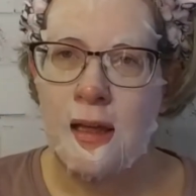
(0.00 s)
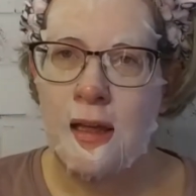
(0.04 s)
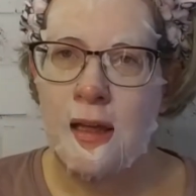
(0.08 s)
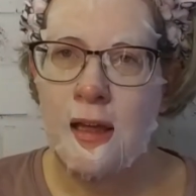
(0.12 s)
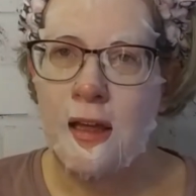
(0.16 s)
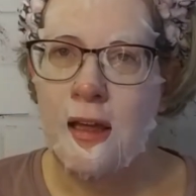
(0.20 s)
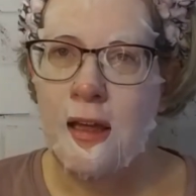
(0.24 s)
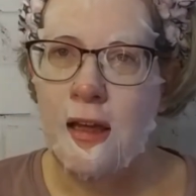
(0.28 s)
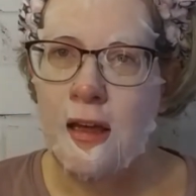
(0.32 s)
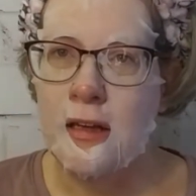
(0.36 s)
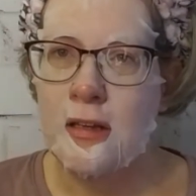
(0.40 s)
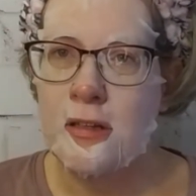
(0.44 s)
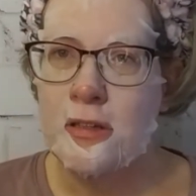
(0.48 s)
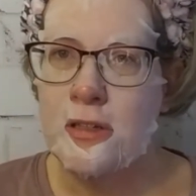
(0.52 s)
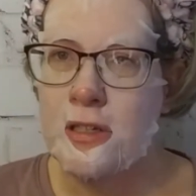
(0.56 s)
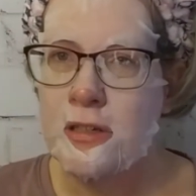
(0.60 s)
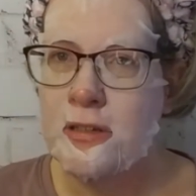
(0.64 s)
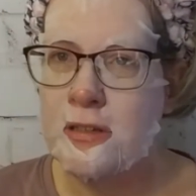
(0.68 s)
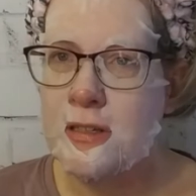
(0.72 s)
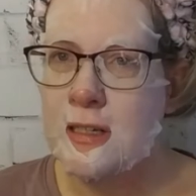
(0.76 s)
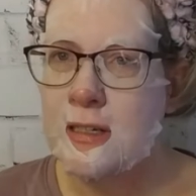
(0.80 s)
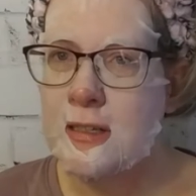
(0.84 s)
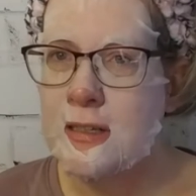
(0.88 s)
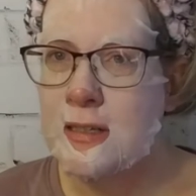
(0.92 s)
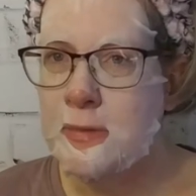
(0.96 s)
eh,
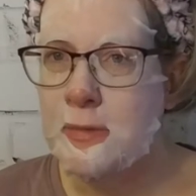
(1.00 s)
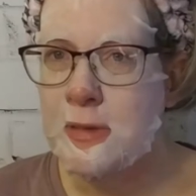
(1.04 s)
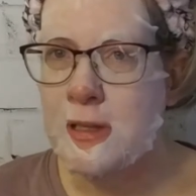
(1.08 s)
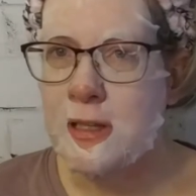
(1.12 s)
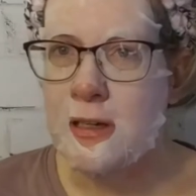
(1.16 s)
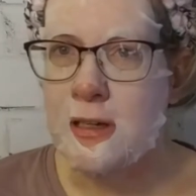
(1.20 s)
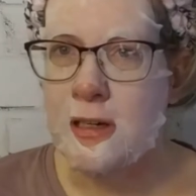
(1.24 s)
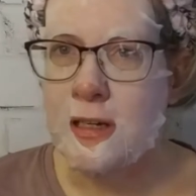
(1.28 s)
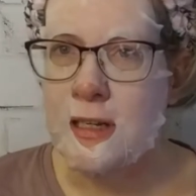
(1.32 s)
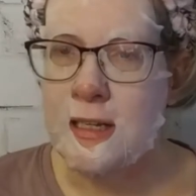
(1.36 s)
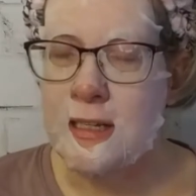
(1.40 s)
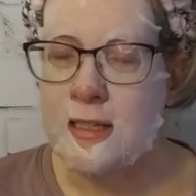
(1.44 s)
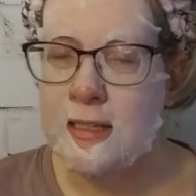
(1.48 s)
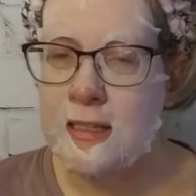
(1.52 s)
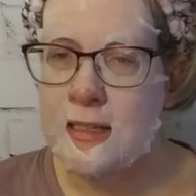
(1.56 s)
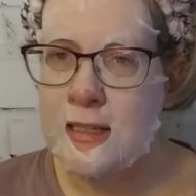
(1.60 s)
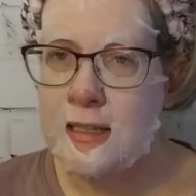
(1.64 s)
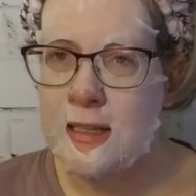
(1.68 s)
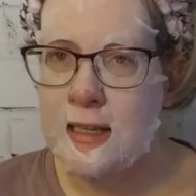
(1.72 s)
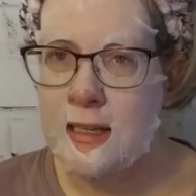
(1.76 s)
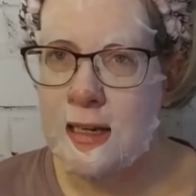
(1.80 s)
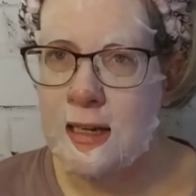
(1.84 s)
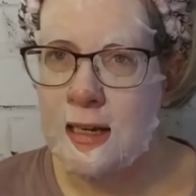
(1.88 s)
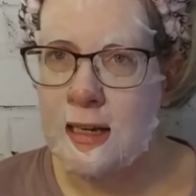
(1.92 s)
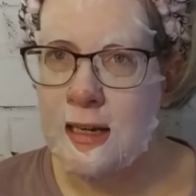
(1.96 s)
choosing some of the goodies
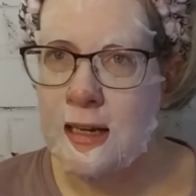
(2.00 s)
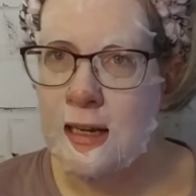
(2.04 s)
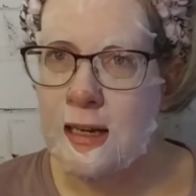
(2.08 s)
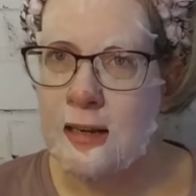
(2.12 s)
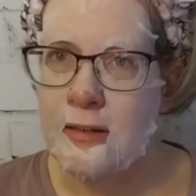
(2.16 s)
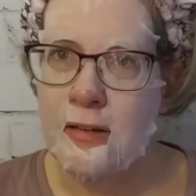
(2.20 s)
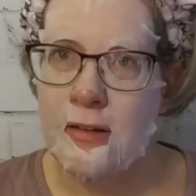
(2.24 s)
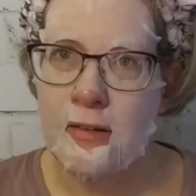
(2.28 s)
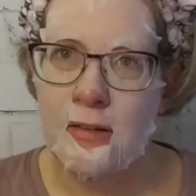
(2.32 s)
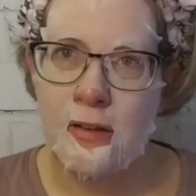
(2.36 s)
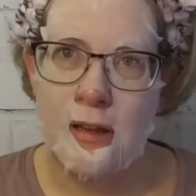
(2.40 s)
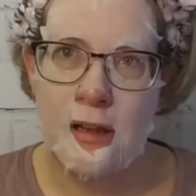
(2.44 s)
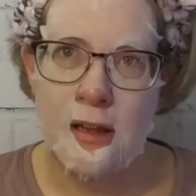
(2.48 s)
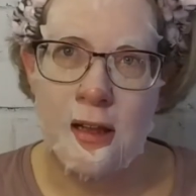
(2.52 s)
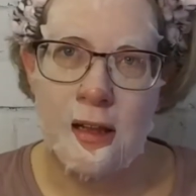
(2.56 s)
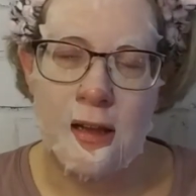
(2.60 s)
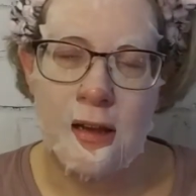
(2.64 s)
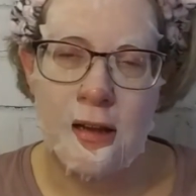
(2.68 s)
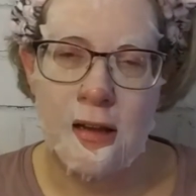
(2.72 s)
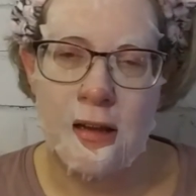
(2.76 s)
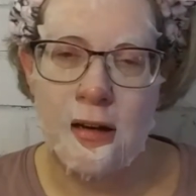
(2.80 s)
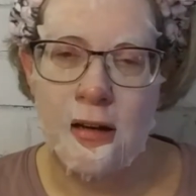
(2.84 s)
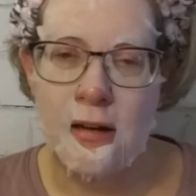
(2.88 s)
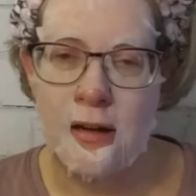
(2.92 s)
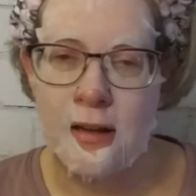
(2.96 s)
that I get
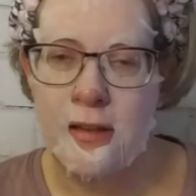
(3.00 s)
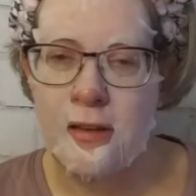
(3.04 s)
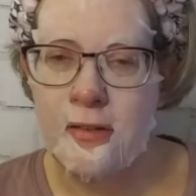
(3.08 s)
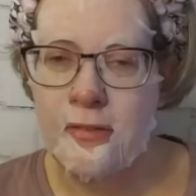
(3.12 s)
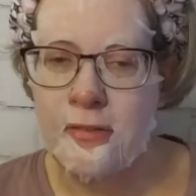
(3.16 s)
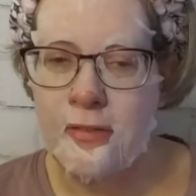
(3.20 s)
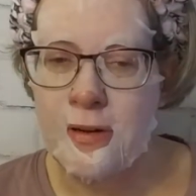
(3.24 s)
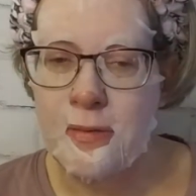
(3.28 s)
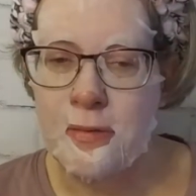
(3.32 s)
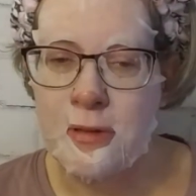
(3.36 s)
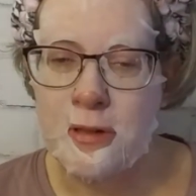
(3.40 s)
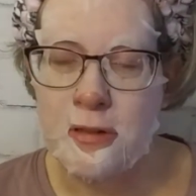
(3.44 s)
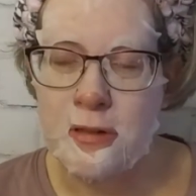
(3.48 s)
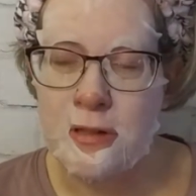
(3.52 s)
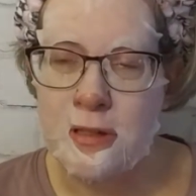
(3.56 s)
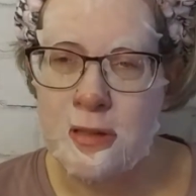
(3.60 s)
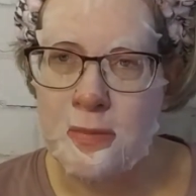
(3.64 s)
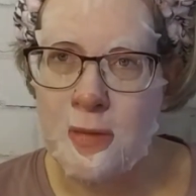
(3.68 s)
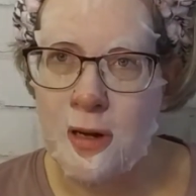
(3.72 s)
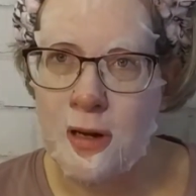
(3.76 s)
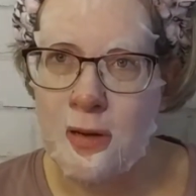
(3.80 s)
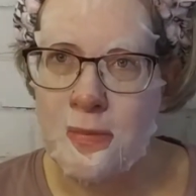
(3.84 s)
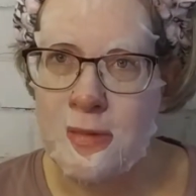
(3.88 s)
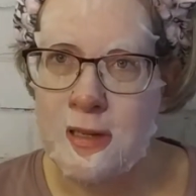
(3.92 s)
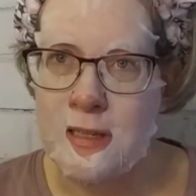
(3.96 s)
at, on from those
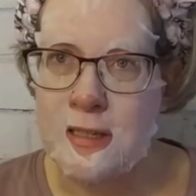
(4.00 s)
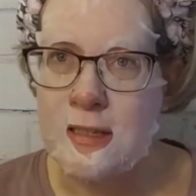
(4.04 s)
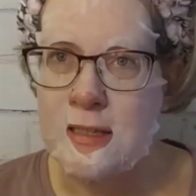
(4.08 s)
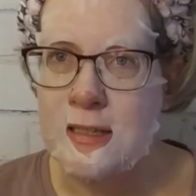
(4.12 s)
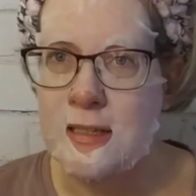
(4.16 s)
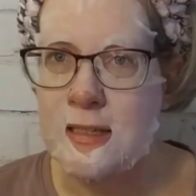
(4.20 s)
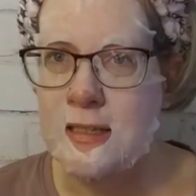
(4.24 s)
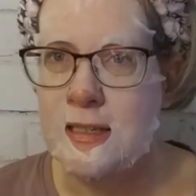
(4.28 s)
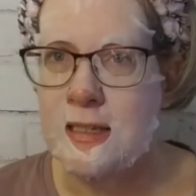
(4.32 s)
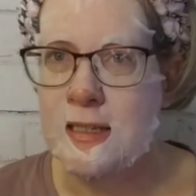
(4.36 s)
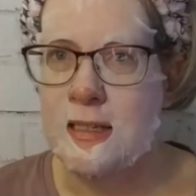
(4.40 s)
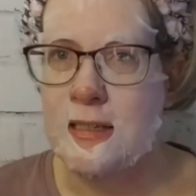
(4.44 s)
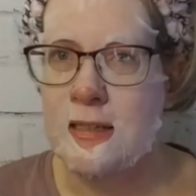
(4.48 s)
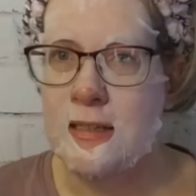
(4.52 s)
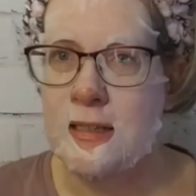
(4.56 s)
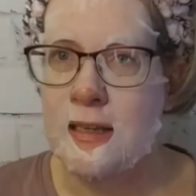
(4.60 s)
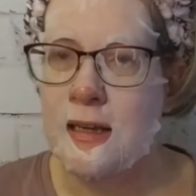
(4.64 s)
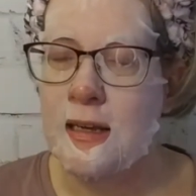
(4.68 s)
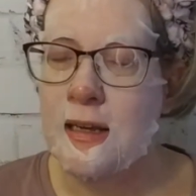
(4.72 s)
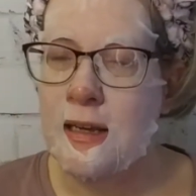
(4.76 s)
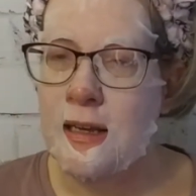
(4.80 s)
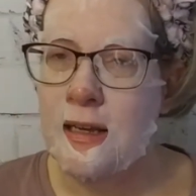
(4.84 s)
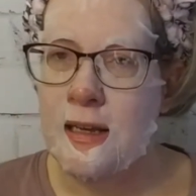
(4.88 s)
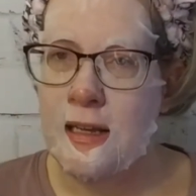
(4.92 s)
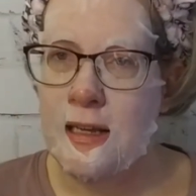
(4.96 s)
small businesses
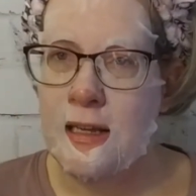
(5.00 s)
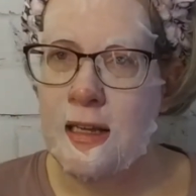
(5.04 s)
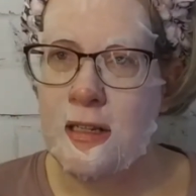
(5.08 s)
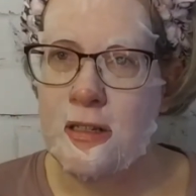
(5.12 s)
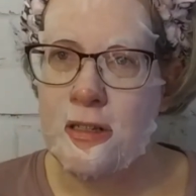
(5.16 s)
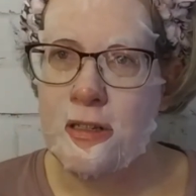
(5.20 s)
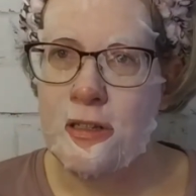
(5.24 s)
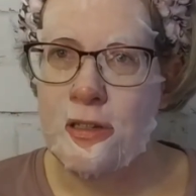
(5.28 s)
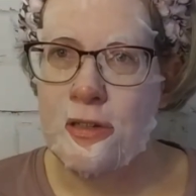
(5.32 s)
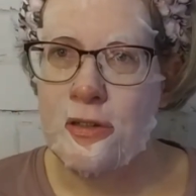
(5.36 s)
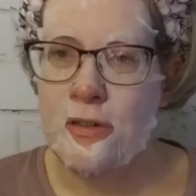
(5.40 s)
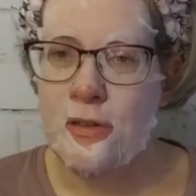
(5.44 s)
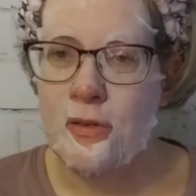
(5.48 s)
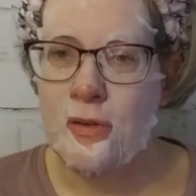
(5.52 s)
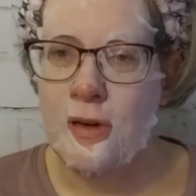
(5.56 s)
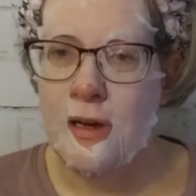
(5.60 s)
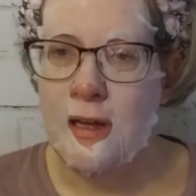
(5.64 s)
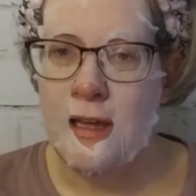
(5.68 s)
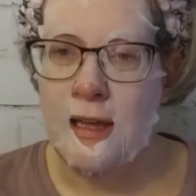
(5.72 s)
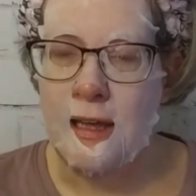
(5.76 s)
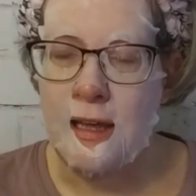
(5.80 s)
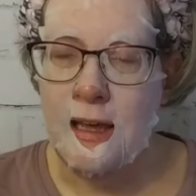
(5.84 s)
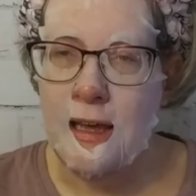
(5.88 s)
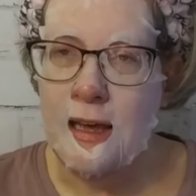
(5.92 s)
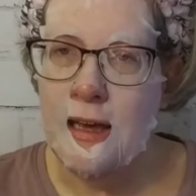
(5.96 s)
into
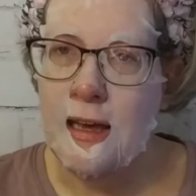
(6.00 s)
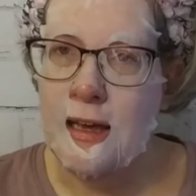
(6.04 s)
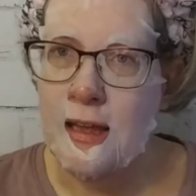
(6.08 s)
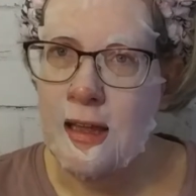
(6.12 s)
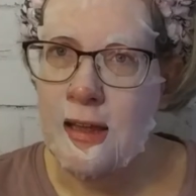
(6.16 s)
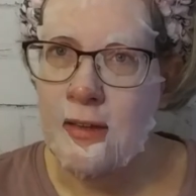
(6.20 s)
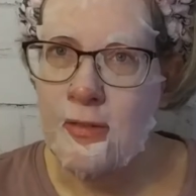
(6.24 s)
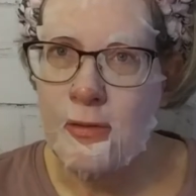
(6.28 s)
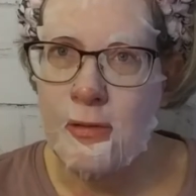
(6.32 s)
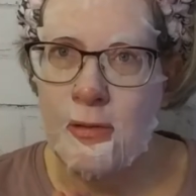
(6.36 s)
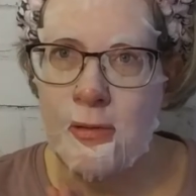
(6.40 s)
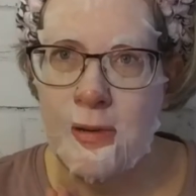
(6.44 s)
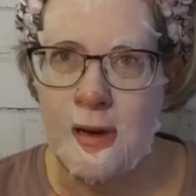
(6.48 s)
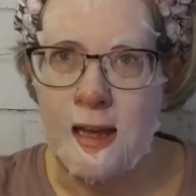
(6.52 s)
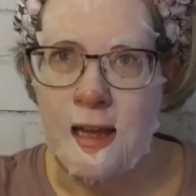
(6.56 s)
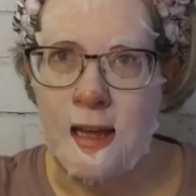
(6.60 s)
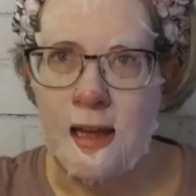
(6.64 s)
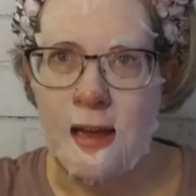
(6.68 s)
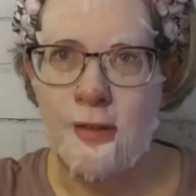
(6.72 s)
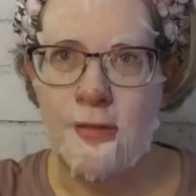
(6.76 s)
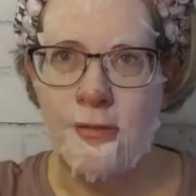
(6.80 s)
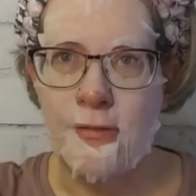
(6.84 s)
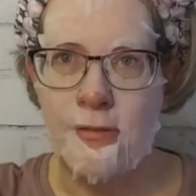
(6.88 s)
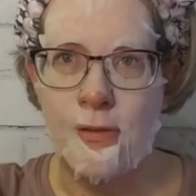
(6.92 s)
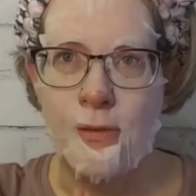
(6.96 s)
a
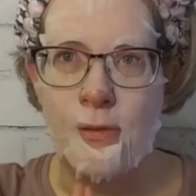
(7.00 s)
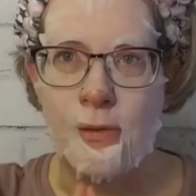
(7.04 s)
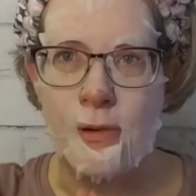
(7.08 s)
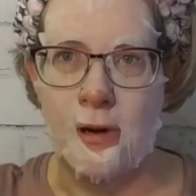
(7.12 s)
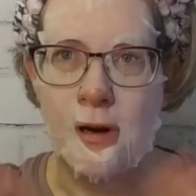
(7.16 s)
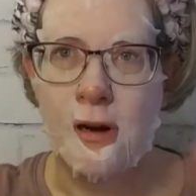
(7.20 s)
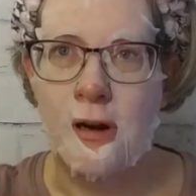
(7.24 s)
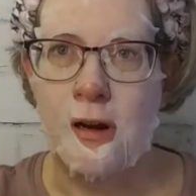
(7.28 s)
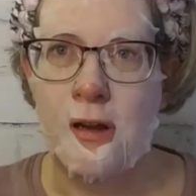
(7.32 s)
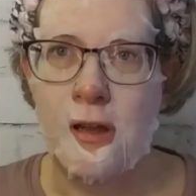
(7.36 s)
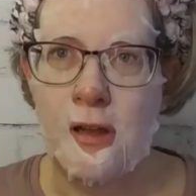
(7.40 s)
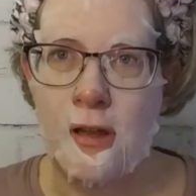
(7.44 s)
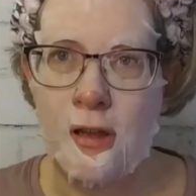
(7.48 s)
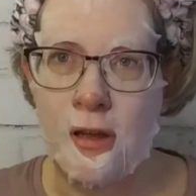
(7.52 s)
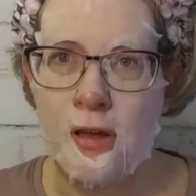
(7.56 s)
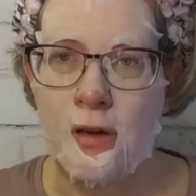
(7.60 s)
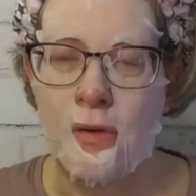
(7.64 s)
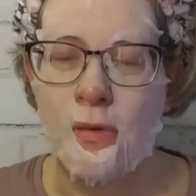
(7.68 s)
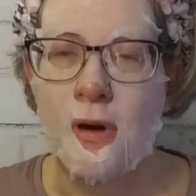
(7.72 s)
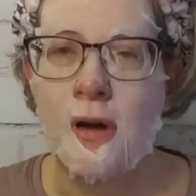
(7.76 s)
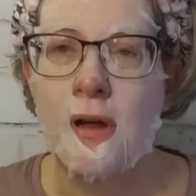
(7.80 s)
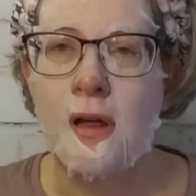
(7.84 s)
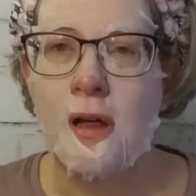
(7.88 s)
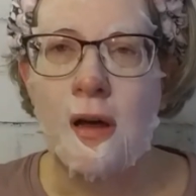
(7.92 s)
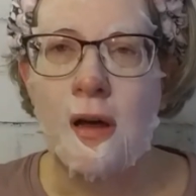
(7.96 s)
giveaway for you.